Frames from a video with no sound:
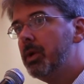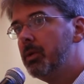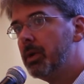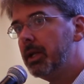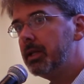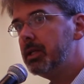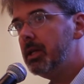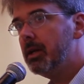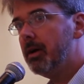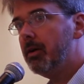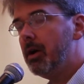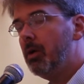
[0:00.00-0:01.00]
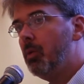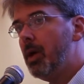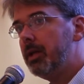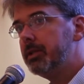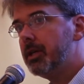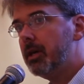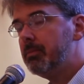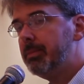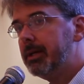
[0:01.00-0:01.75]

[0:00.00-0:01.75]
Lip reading: We really need a well-done,